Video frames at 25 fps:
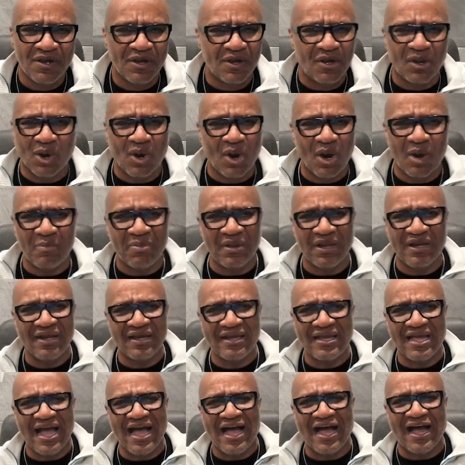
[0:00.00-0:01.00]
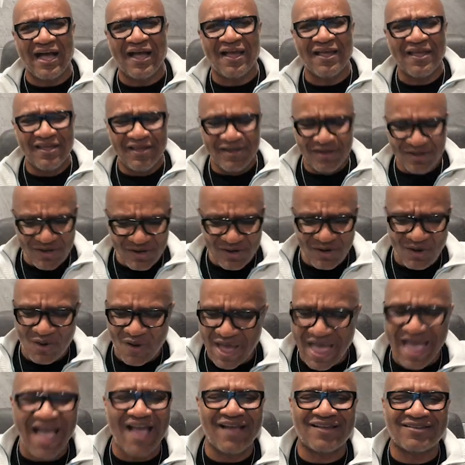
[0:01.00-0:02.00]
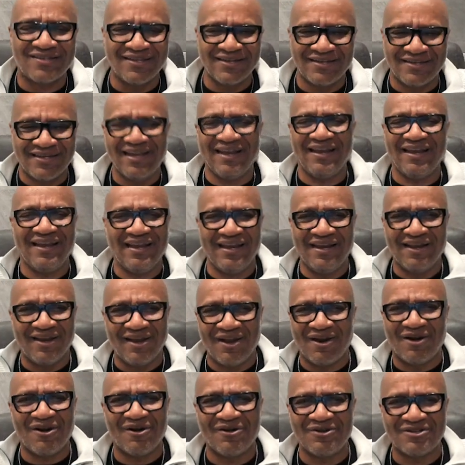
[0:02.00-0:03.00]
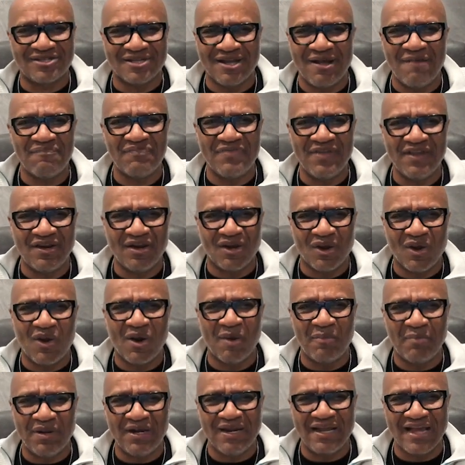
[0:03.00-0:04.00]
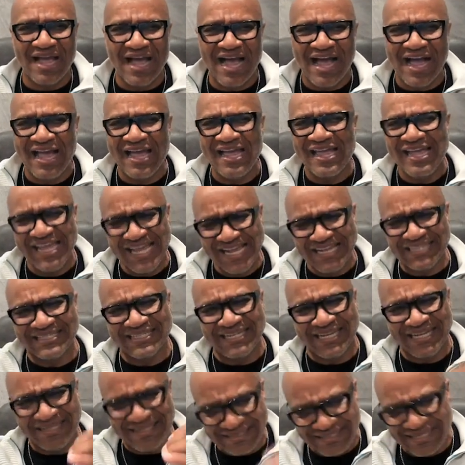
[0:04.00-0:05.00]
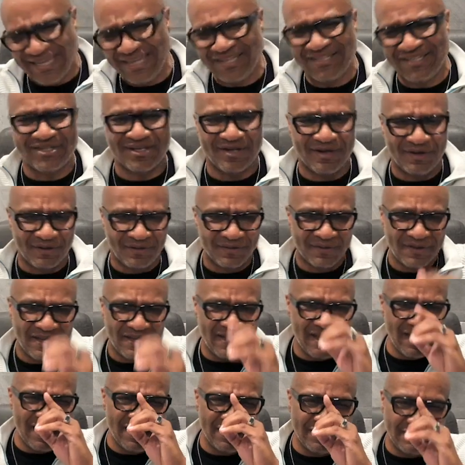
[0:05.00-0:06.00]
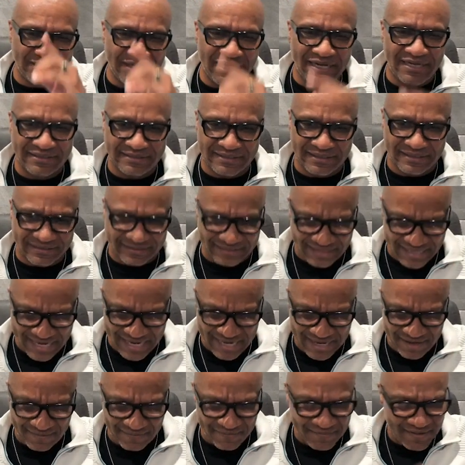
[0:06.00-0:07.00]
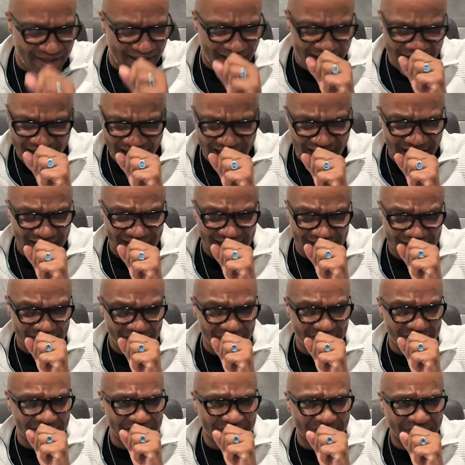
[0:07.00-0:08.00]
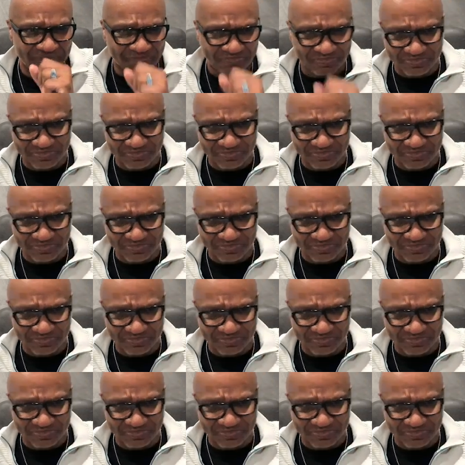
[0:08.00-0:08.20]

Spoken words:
Glory be to God. You don't accidentally learn something. Glory be to God. It's intentional in Jesus' name. Hallelujah.